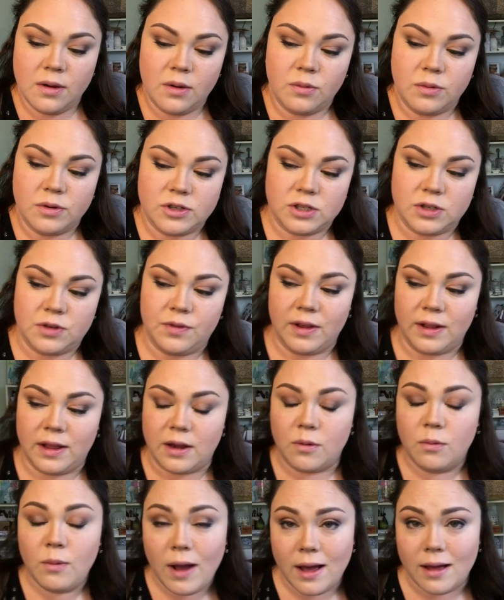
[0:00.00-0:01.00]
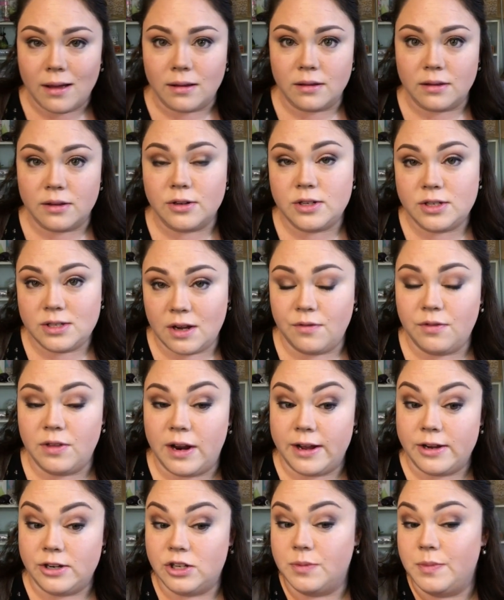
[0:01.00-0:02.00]
would just feel like, well, there's stuff that
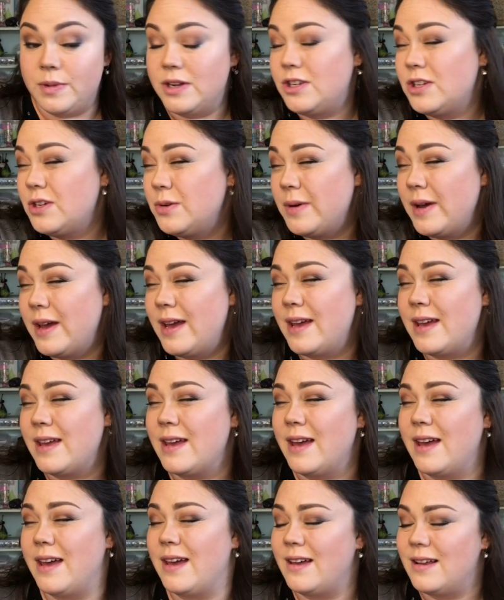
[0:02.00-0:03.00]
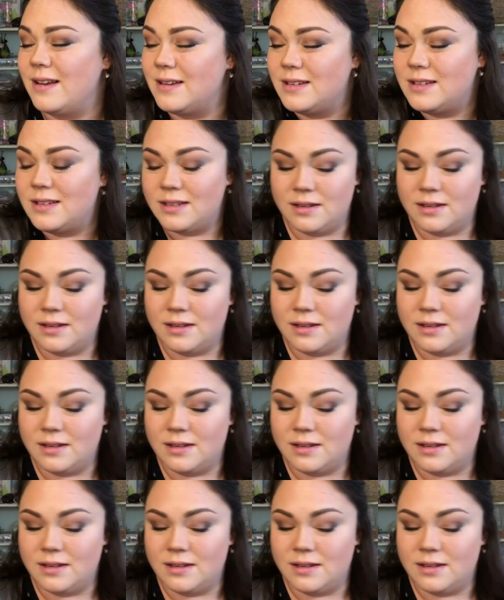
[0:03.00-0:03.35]
I should be doing, and